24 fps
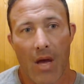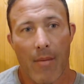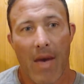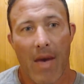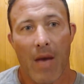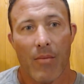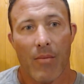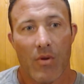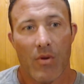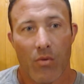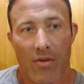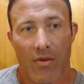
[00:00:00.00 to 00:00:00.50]
I'm
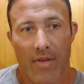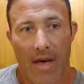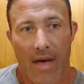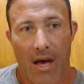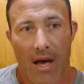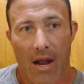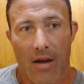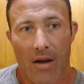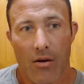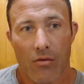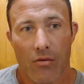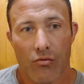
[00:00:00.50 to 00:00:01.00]
happy with
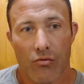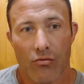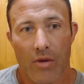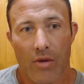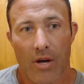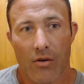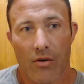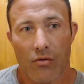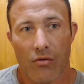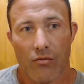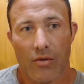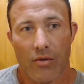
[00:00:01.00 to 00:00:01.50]
that. I don't
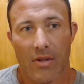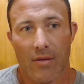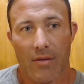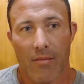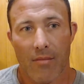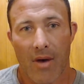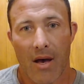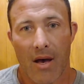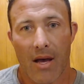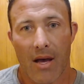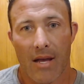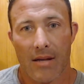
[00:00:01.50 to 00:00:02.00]
I don't really
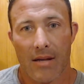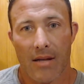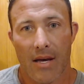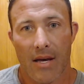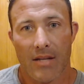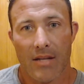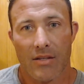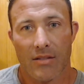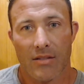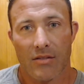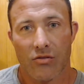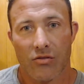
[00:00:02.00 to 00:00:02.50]
mind.
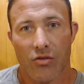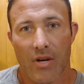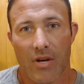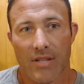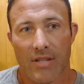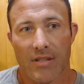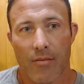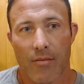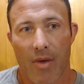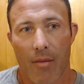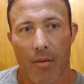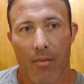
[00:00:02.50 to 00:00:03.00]
I just
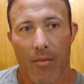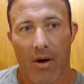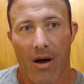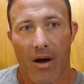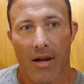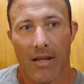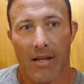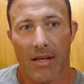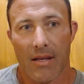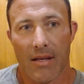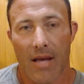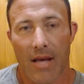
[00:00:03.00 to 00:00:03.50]
trust in my
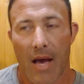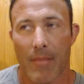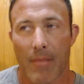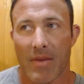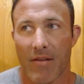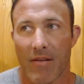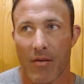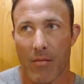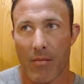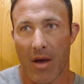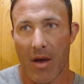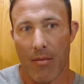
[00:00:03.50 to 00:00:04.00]
body.
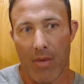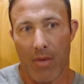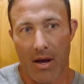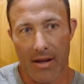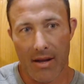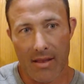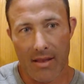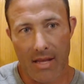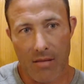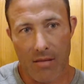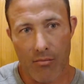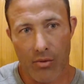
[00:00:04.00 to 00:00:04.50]
I'm giving my
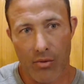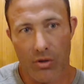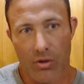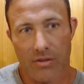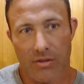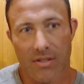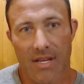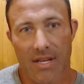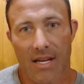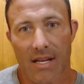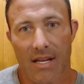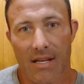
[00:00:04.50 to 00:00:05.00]
body the
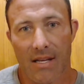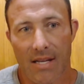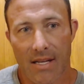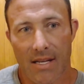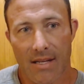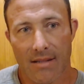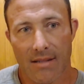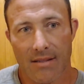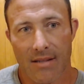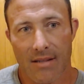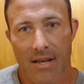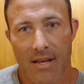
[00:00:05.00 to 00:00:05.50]
inputs that it
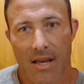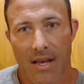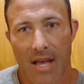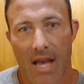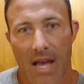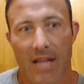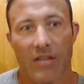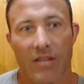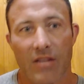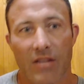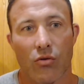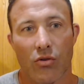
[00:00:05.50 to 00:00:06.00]
needs
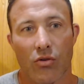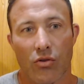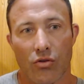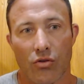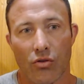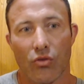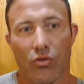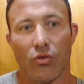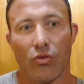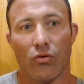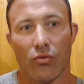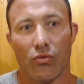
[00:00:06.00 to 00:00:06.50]
and it's going to
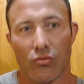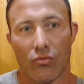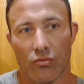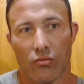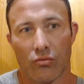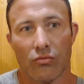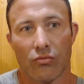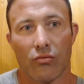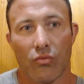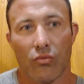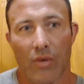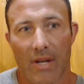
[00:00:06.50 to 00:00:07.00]
do
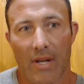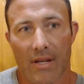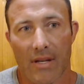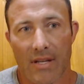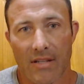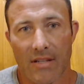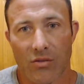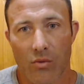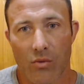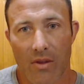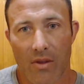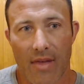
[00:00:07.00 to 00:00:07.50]
what it
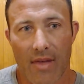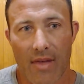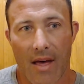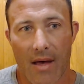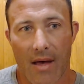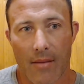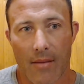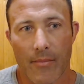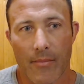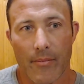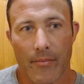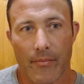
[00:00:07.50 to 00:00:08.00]
needs with
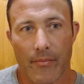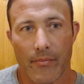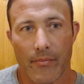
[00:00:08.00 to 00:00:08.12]
that.